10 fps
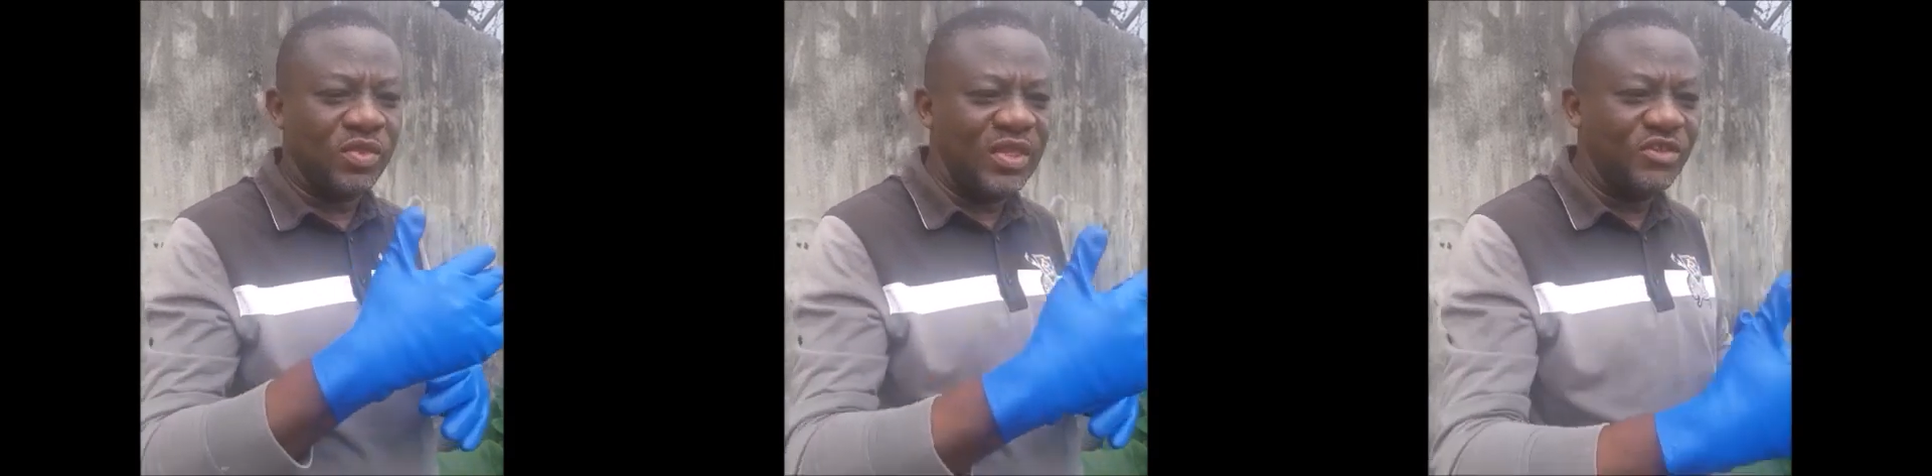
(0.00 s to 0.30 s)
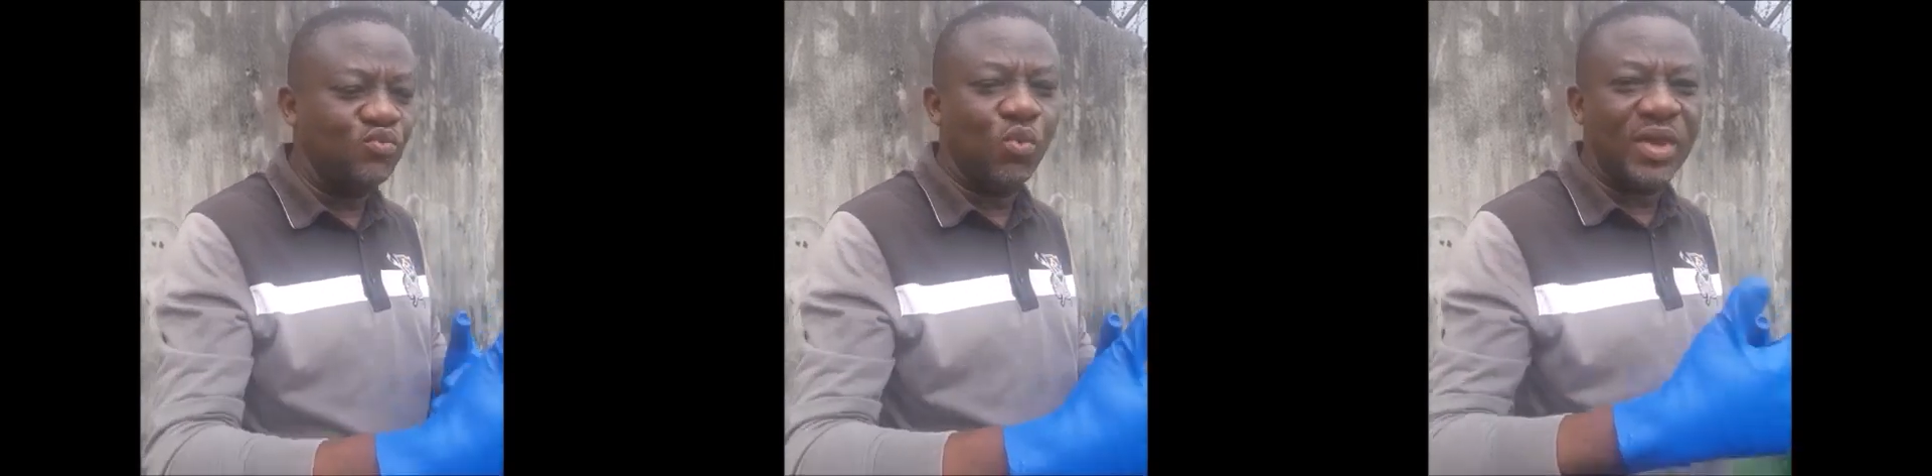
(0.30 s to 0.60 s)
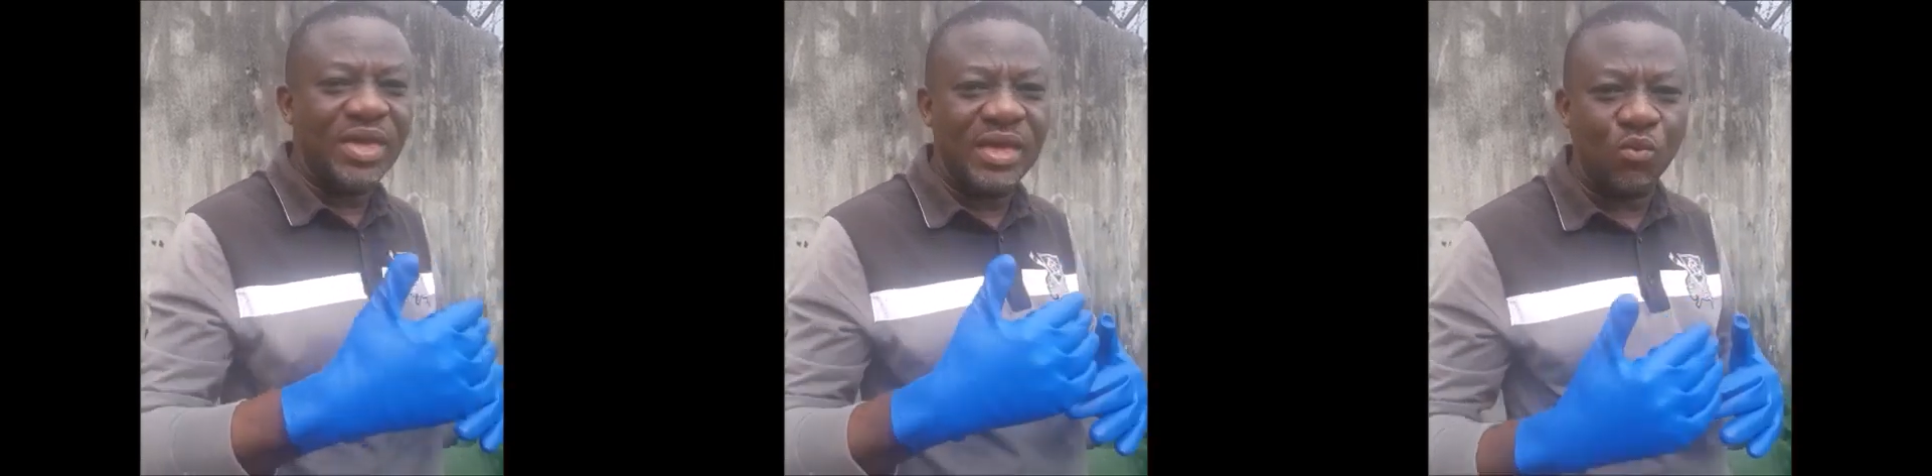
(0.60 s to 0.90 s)
this
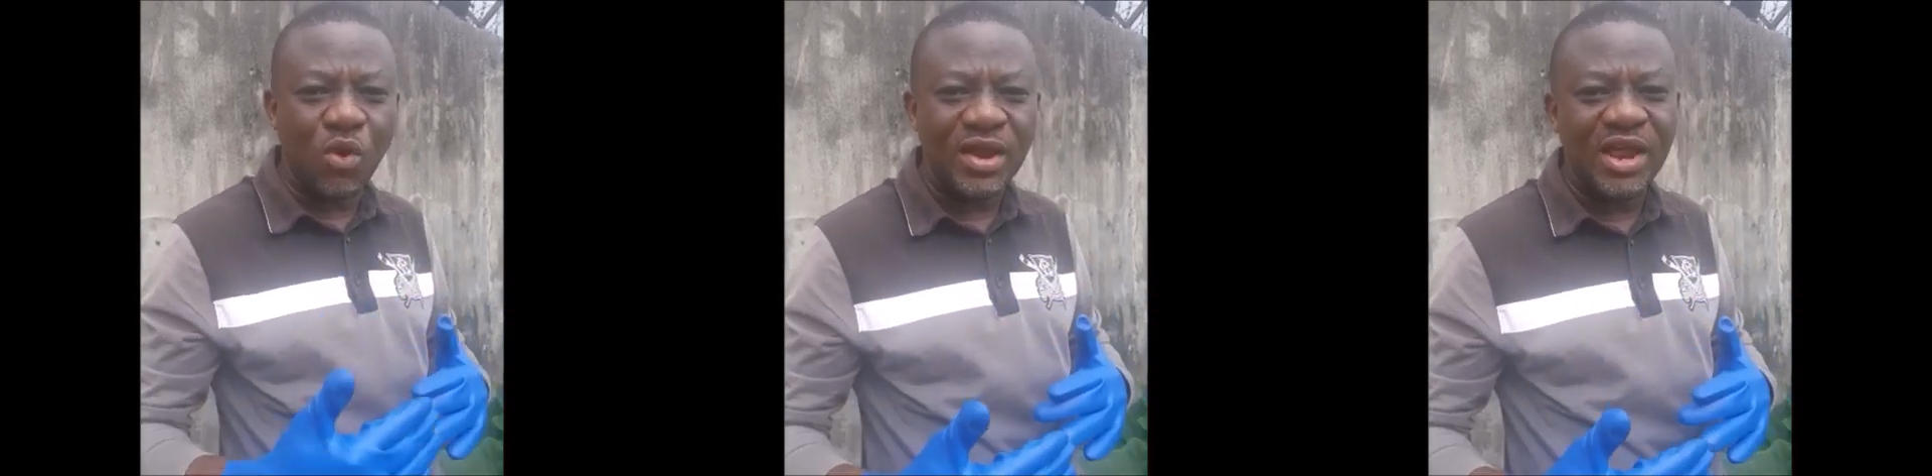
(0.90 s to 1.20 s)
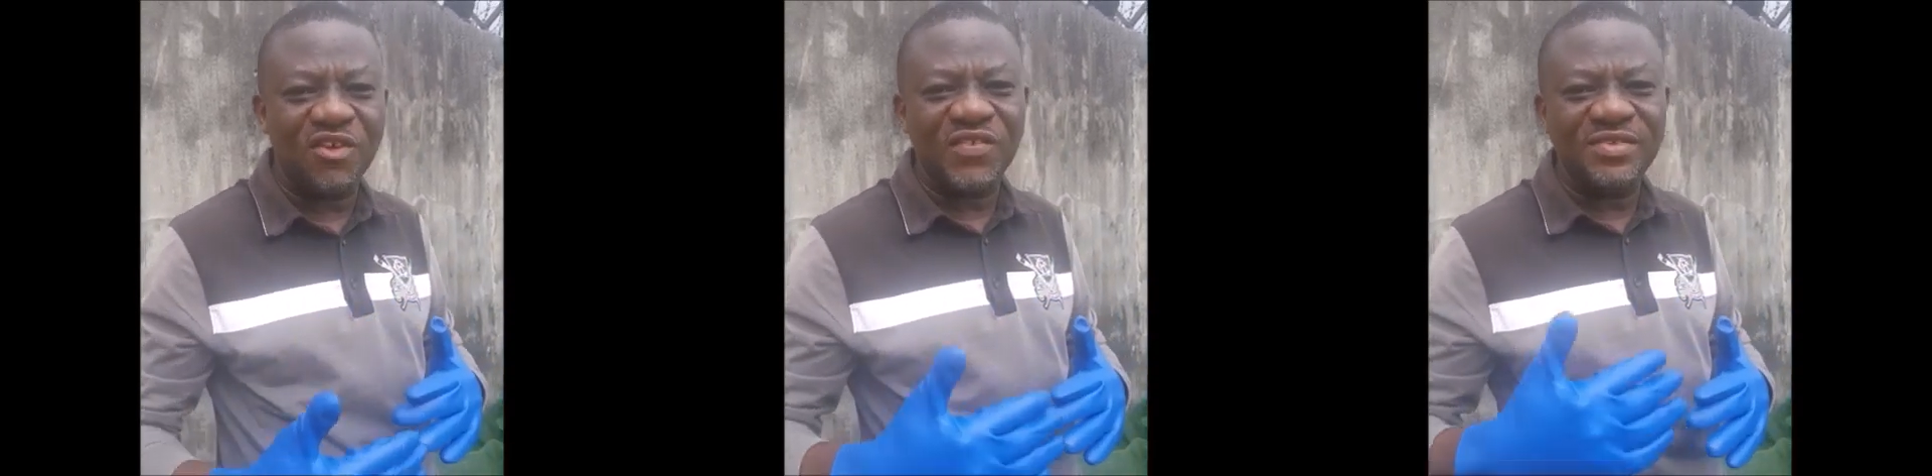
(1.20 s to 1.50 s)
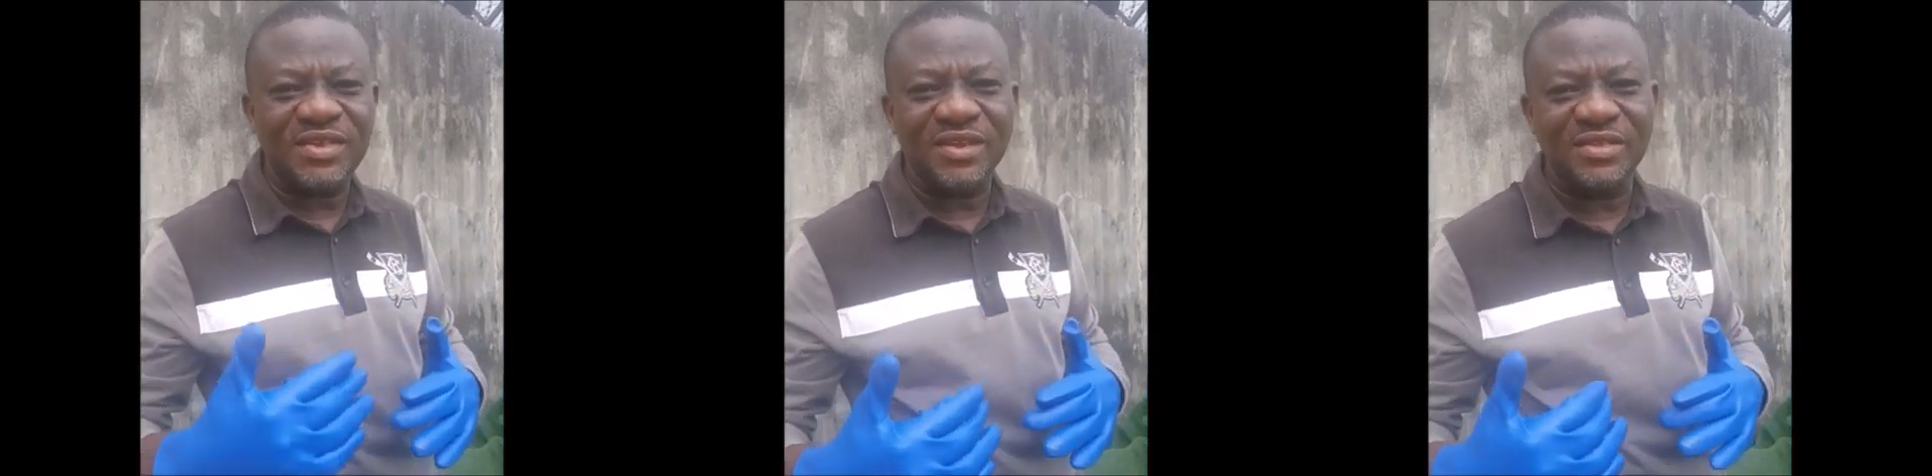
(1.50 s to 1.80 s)
will kill, what kind
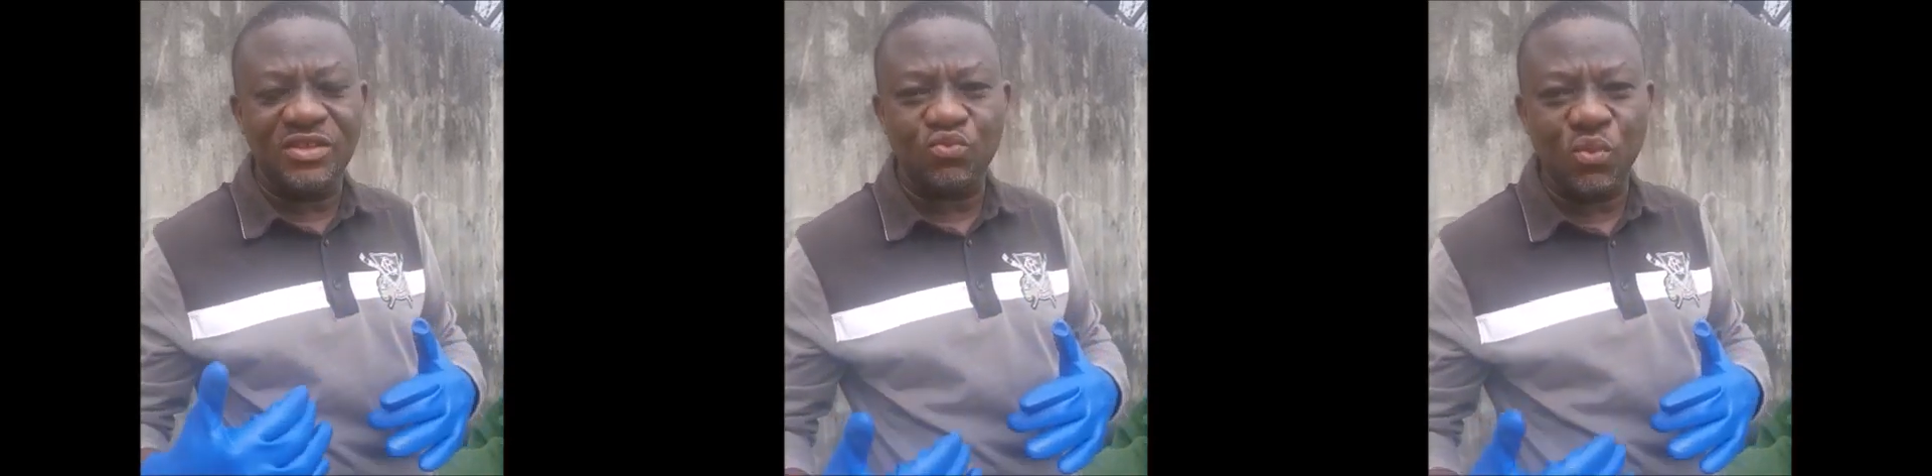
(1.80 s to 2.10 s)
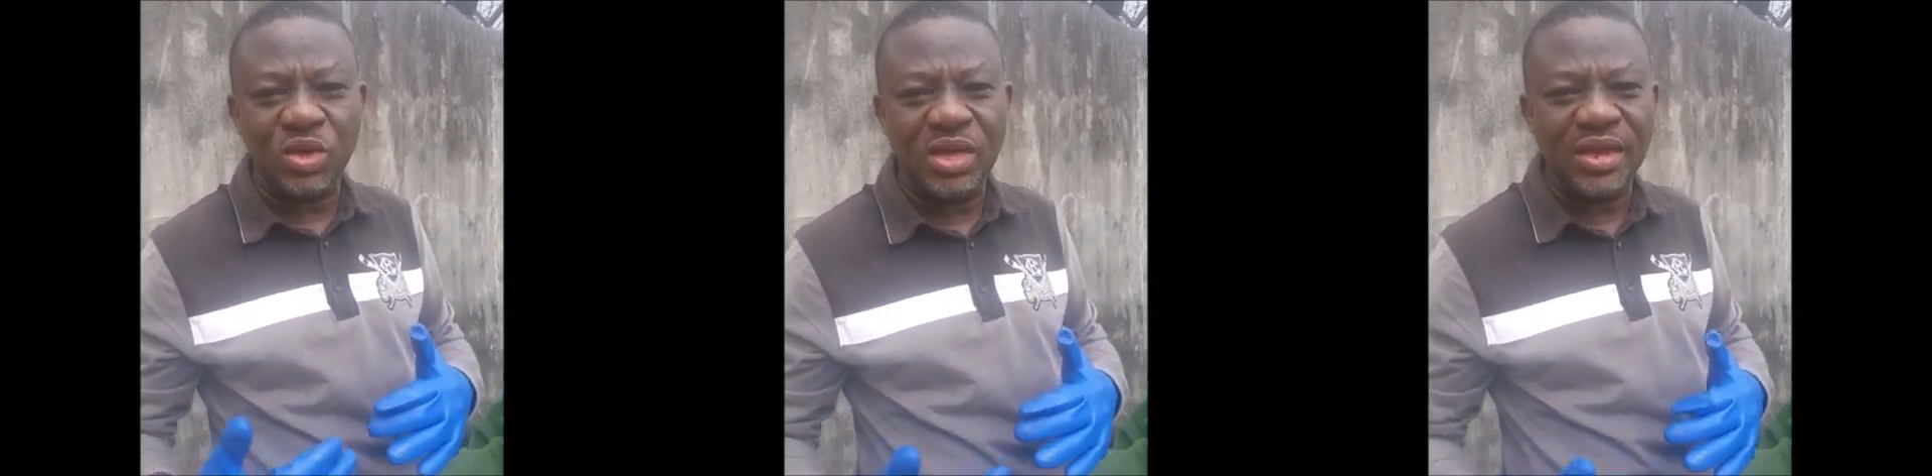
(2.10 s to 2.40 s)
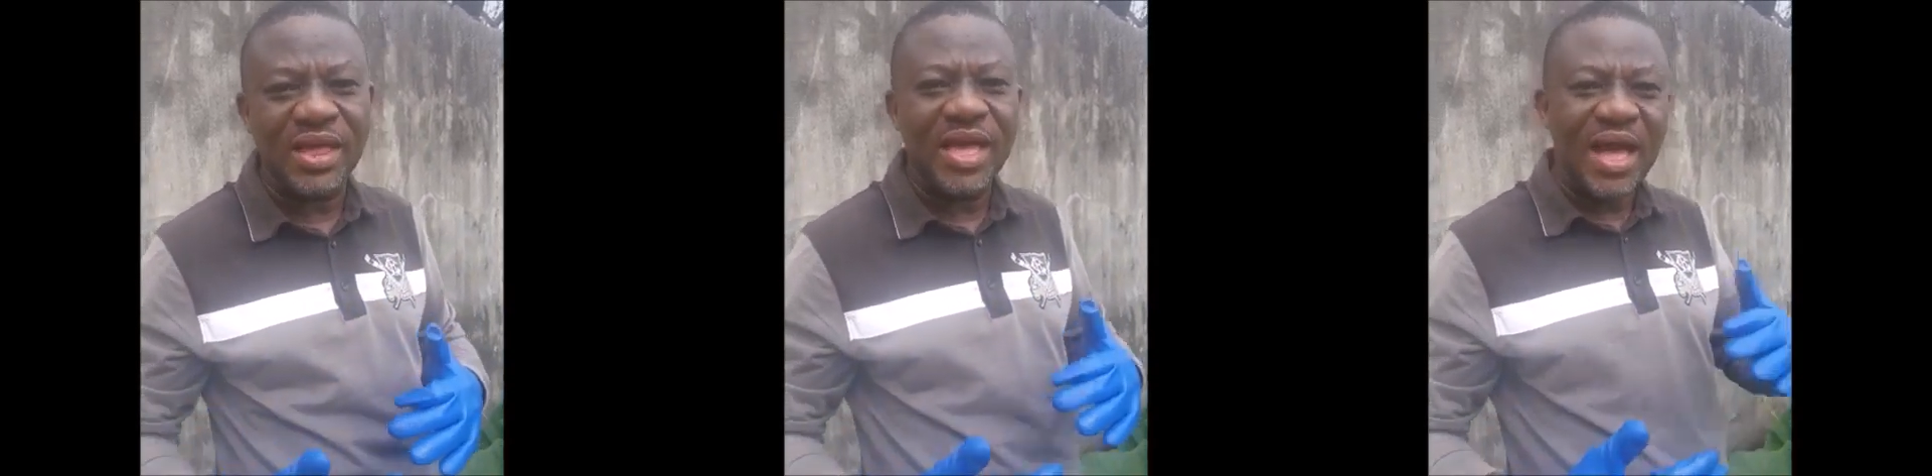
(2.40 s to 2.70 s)
of insect this will
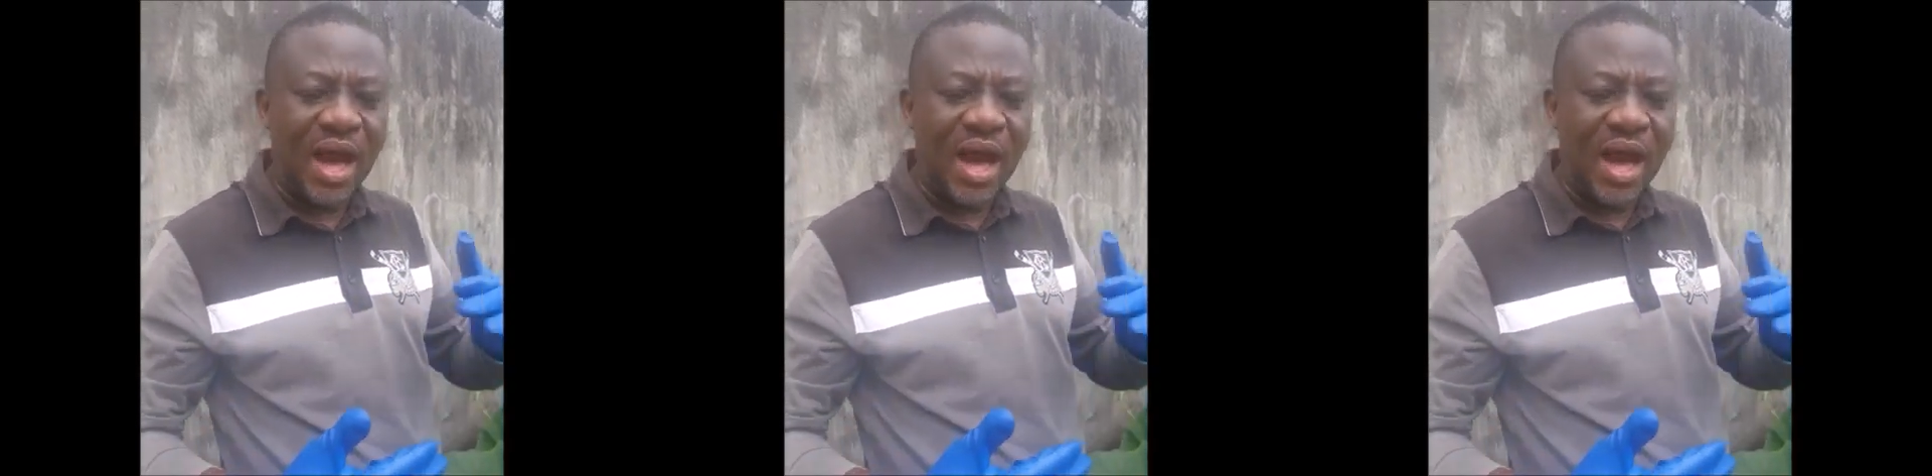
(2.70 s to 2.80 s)
kill,